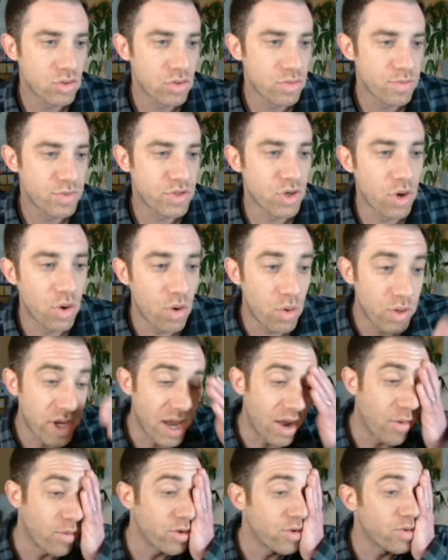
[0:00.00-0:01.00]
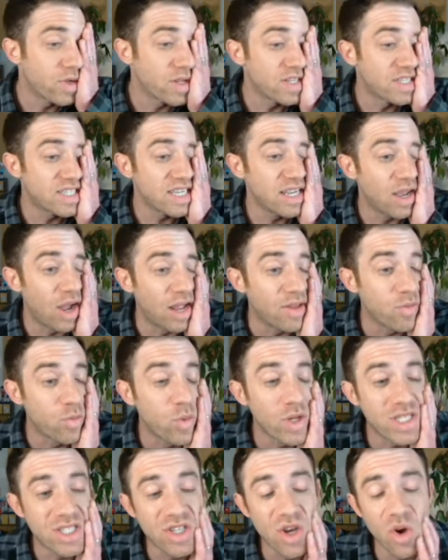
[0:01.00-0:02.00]
So yeah, you can see
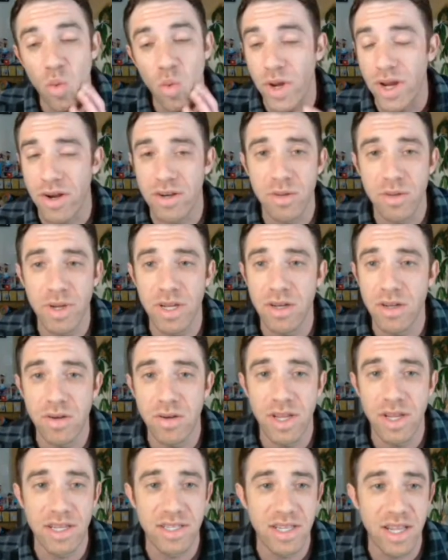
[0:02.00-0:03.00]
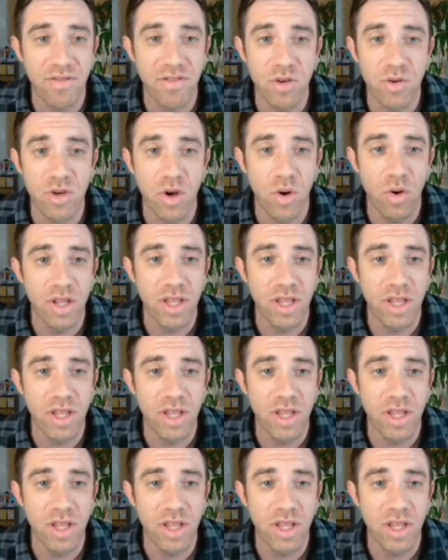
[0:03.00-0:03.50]
what's so weird to me, dude, is that if you go to